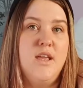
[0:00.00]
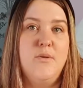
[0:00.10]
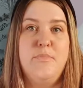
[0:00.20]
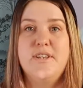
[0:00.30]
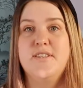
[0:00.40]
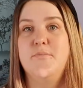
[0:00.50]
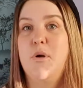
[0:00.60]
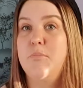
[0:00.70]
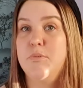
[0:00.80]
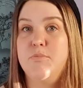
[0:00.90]
Basically
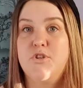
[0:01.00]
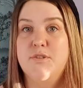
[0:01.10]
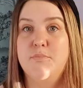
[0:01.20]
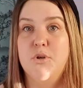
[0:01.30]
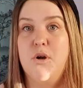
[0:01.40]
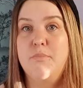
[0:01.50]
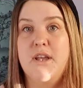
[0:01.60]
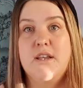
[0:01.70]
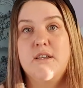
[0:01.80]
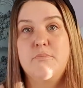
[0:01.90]
my boobs just blew up
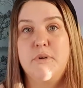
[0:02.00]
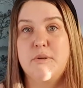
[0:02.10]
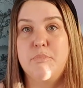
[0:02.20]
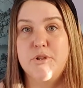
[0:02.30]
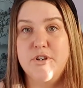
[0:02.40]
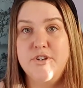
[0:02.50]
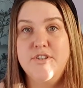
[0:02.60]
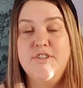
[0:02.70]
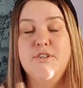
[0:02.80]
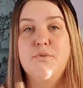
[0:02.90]
like big
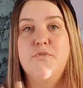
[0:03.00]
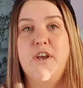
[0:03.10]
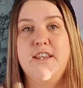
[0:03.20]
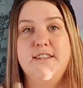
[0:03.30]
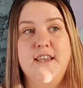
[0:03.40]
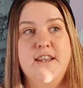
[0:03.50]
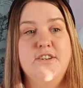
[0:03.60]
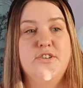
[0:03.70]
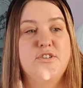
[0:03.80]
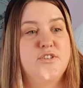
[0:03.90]
balloons, they were very
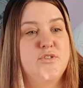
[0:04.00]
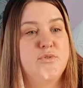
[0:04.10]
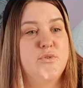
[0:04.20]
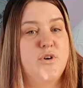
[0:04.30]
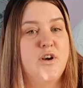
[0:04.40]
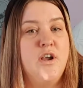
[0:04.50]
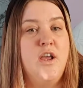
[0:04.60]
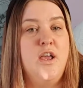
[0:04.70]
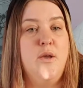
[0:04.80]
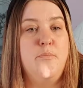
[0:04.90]
tender and sore
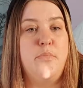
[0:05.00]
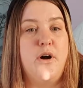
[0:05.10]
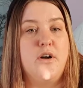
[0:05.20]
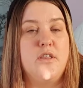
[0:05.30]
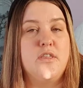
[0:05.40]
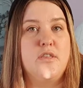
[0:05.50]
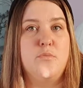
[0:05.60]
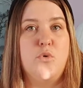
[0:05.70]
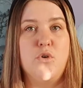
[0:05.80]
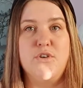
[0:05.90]
but the
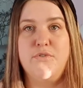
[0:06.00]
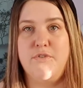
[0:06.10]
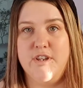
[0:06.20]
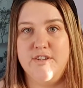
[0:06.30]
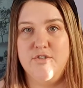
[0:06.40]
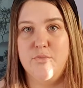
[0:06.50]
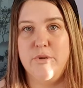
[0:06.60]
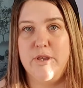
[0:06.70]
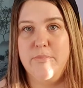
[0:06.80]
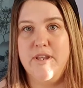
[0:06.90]
more you feed your
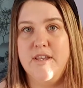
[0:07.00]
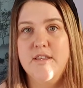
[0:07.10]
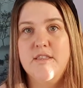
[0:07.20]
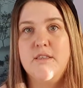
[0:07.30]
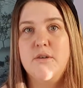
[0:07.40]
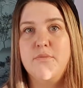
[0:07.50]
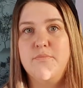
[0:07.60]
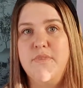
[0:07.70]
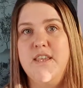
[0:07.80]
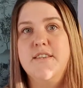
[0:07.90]
baby the
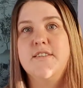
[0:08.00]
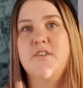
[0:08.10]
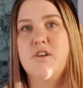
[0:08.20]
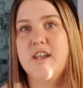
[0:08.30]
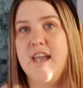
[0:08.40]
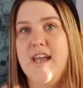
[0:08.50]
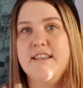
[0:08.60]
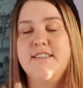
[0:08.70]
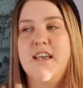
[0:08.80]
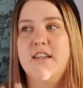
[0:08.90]
easier it
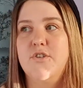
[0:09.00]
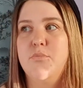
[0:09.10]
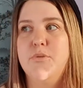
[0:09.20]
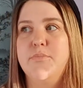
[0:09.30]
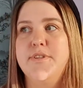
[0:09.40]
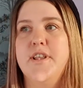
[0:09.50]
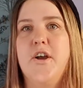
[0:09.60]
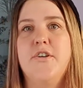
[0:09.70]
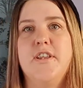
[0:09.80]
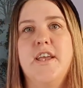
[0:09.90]
gets and your boobs
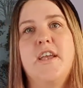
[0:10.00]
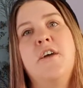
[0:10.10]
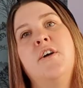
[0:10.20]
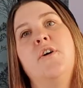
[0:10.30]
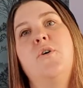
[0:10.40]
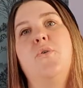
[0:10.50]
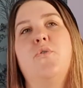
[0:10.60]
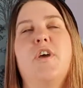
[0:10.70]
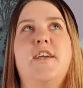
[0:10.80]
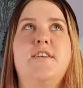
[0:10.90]
learn like
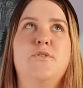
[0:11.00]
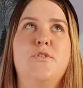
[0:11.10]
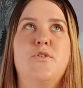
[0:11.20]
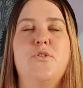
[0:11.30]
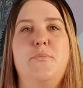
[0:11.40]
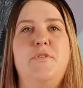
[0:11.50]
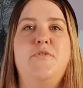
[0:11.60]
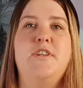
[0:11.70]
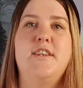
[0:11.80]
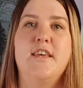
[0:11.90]
alright oh, he's only going to be
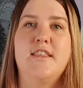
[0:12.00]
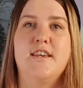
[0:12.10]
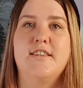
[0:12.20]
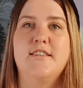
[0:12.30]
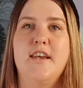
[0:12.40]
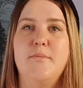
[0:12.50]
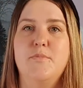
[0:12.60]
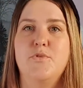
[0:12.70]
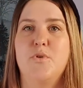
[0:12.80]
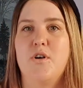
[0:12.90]
feeding at this
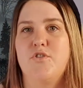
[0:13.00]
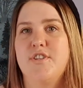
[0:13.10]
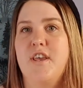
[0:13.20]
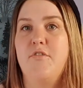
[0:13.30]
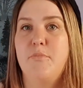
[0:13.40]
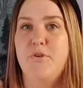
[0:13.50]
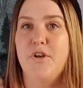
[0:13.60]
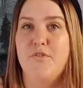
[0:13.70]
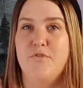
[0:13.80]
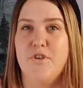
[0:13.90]
time so I'll just have
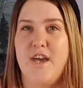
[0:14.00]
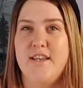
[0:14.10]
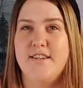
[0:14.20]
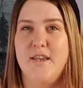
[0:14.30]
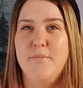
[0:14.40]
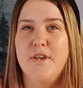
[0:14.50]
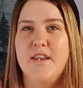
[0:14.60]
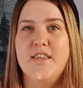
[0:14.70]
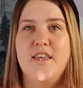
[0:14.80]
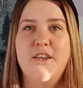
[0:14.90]
milk in for that time
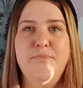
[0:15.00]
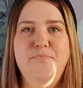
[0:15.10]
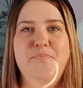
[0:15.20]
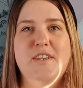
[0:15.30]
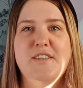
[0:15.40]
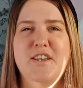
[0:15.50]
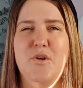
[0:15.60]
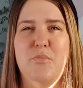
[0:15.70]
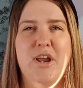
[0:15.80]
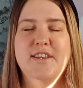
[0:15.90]
kind of thing. It's like
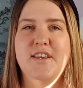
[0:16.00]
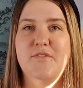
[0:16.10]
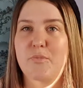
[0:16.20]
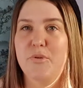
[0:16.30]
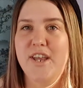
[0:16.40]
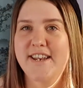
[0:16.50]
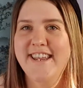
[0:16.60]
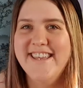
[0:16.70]
your breasts have a brain.